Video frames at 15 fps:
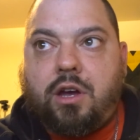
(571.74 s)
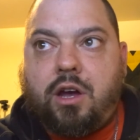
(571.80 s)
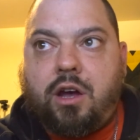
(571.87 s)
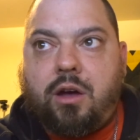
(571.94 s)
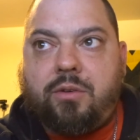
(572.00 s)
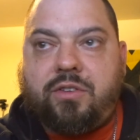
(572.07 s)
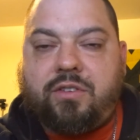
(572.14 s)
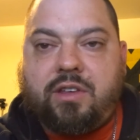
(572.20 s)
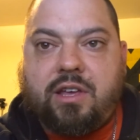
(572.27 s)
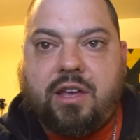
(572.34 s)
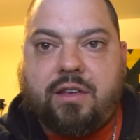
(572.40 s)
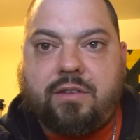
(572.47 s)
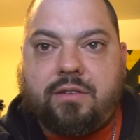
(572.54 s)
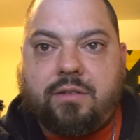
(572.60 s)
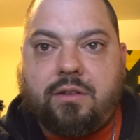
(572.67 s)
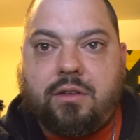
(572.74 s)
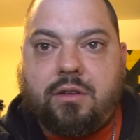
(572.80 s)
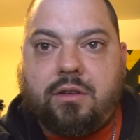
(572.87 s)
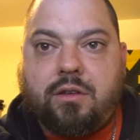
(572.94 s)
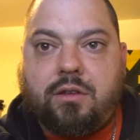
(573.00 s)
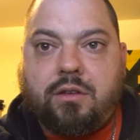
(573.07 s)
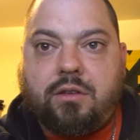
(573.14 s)
CSU
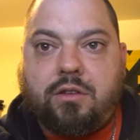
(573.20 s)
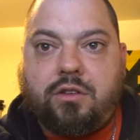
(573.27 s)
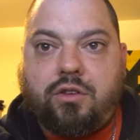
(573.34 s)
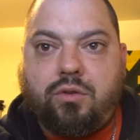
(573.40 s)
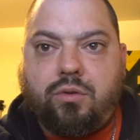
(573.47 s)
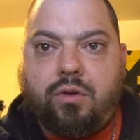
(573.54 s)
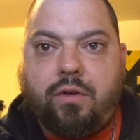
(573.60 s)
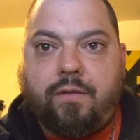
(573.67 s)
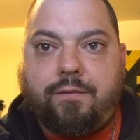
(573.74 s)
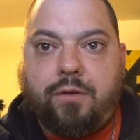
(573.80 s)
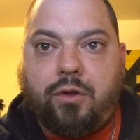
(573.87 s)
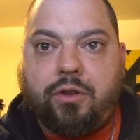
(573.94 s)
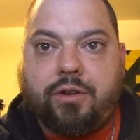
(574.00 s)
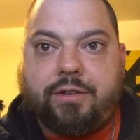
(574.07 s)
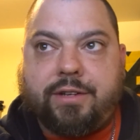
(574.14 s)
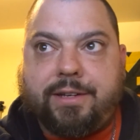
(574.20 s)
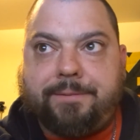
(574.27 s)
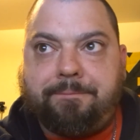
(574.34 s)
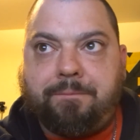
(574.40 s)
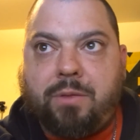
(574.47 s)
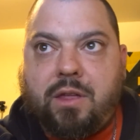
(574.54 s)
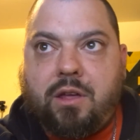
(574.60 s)

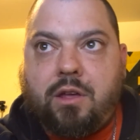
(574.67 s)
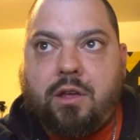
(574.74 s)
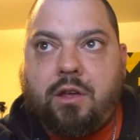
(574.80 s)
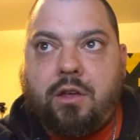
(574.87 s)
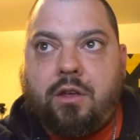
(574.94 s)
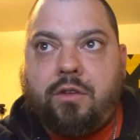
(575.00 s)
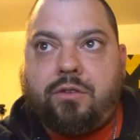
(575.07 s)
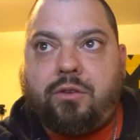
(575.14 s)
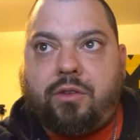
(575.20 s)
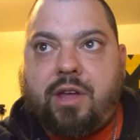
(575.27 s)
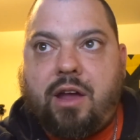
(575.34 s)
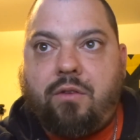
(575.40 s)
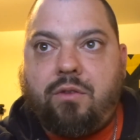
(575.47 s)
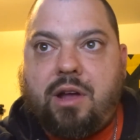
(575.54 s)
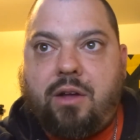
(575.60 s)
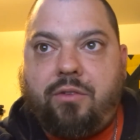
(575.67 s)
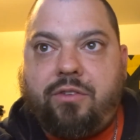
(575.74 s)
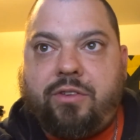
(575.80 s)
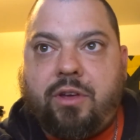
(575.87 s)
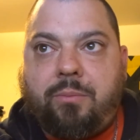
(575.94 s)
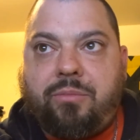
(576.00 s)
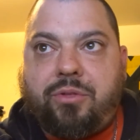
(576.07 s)
Fullerton. So that
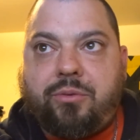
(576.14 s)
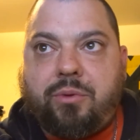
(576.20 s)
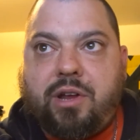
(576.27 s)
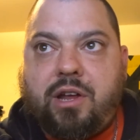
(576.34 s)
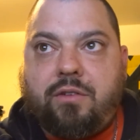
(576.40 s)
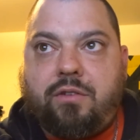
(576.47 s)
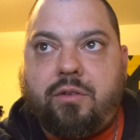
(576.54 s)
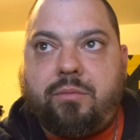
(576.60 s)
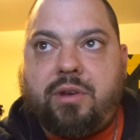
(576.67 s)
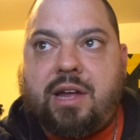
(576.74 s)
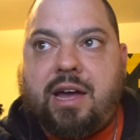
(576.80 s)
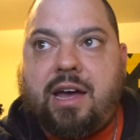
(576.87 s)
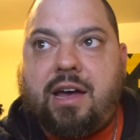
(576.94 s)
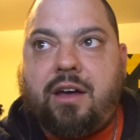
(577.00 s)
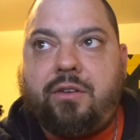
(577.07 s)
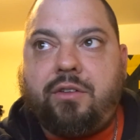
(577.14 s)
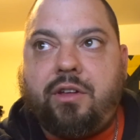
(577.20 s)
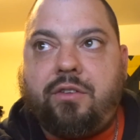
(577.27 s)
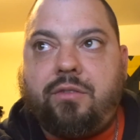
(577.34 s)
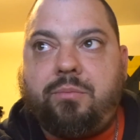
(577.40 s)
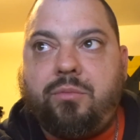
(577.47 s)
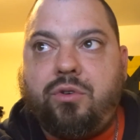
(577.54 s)
rounds up 3 of them. Now
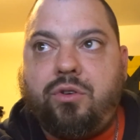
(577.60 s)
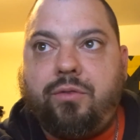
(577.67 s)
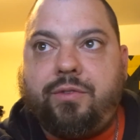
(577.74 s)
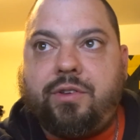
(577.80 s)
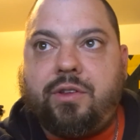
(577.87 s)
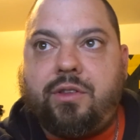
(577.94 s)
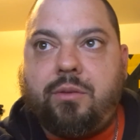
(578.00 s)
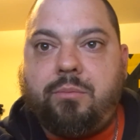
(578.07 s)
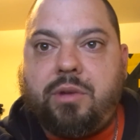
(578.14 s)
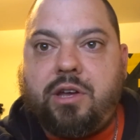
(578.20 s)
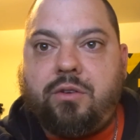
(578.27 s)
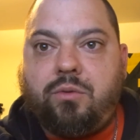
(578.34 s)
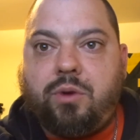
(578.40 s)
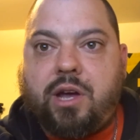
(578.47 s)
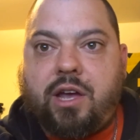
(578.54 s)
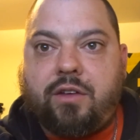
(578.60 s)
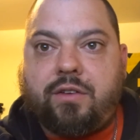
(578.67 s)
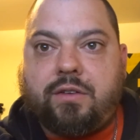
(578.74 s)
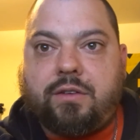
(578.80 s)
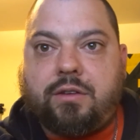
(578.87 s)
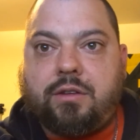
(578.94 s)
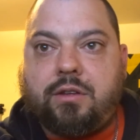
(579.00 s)
let's move to the
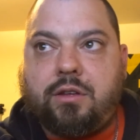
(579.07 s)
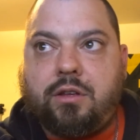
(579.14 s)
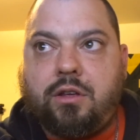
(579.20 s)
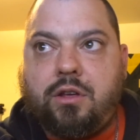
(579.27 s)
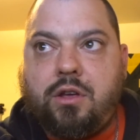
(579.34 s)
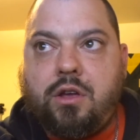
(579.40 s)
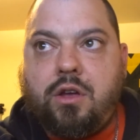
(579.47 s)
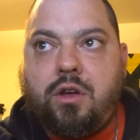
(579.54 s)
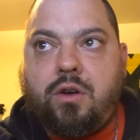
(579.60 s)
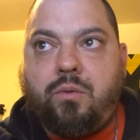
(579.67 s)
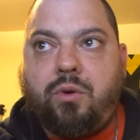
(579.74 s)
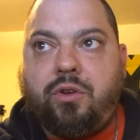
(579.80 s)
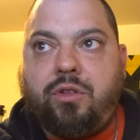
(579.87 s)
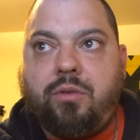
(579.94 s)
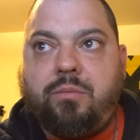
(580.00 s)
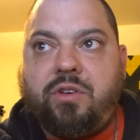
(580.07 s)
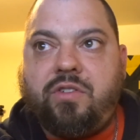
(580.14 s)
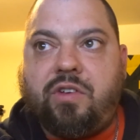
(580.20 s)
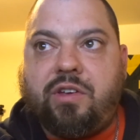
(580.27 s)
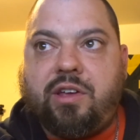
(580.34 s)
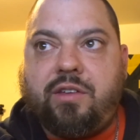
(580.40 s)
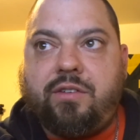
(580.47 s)
Midwest, where the
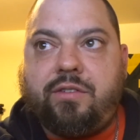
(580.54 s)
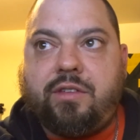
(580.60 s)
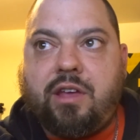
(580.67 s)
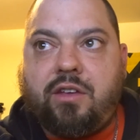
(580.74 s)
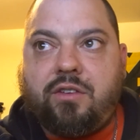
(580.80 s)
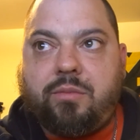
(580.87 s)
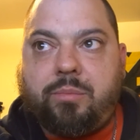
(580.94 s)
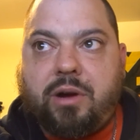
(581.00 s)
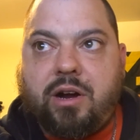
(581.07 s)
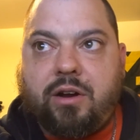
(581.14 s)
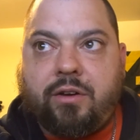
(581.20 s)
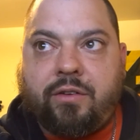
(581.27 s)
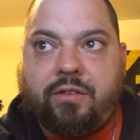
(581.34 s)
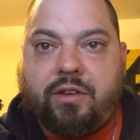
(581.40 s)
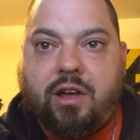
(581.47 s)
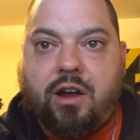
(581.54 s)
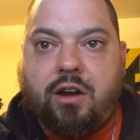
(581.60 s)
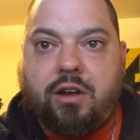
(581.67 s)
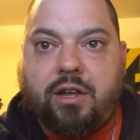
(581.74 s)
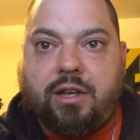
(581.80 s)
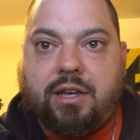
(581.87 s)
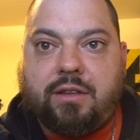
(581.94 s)
Michigan State Spartans
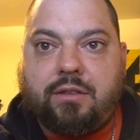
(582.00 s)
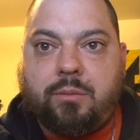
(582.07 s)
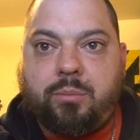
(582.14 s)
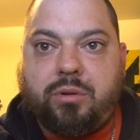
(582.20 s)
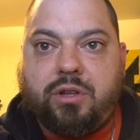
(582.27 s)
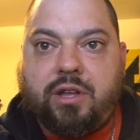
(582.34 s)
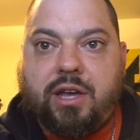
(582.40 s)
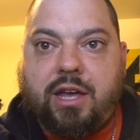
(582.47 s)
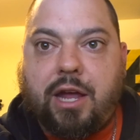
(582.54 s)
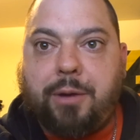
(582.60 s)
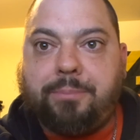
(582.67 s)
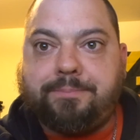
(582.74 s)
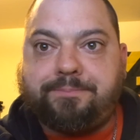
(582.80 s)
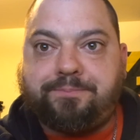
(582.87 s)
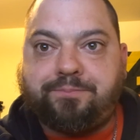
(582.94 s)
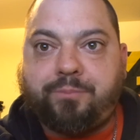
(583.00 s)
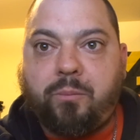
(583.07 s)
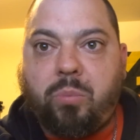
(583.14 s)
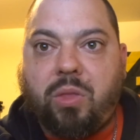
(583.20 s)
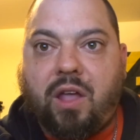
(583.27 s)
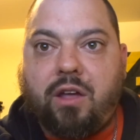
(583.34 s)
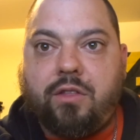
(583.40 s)
are and get to play
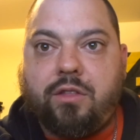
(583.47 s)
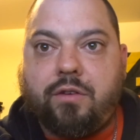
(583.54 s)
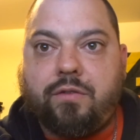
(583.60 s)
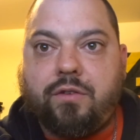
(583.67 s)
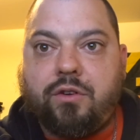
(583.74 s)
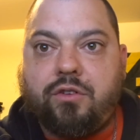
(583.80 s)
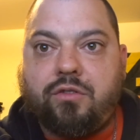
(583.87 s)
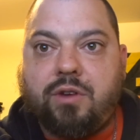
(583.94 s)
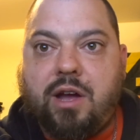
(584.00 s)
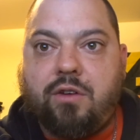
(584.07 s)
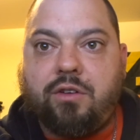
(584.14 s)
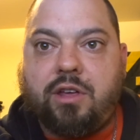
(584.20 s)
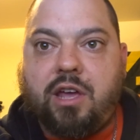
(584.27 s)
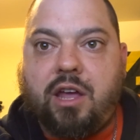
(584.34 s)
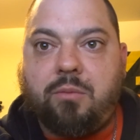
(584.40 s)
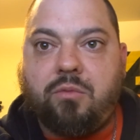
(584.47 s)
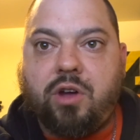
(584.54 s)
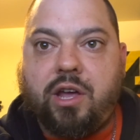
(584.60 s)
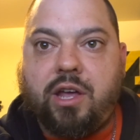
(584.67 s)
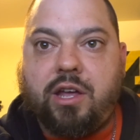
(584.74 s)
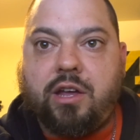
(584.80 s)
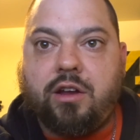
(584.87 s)
their first round game
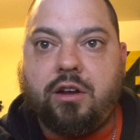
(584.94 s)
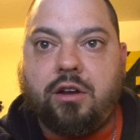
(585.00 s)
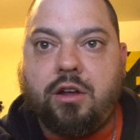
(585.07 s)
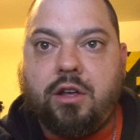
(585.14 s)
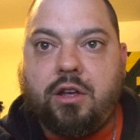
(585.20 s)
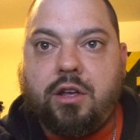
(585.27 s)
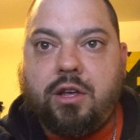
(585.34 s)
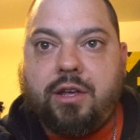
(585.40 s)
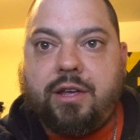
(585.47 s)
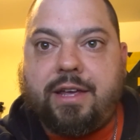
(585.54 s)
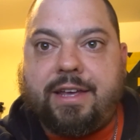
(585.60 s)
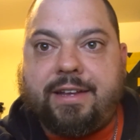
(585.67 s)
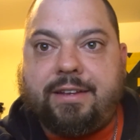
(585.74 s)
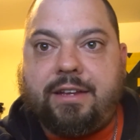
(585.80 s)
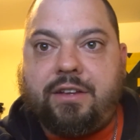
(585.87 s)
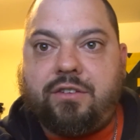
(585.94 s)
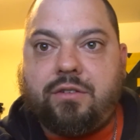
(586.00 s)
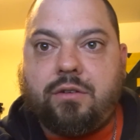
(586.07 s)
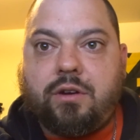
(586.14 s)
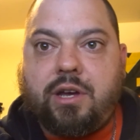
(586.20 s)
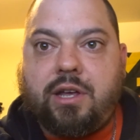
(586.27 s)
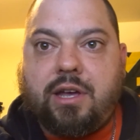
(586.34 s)
right here in
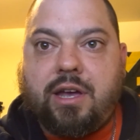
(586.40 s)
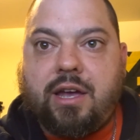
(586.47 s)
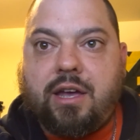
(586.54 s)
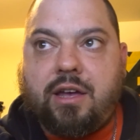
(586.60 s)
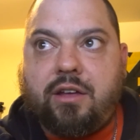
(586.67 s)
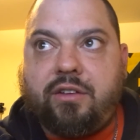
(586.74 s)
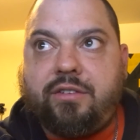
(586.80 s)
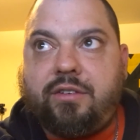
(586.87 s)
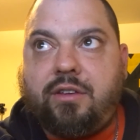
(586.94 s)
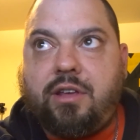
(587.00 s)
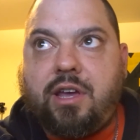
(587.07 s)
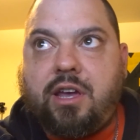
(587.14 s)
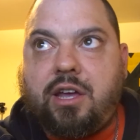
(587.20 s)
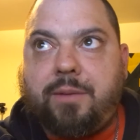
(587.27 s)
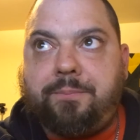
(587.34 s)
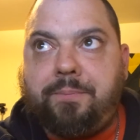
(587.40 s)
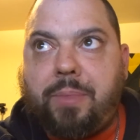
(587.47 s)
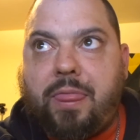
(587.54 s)
Detroit at LCA.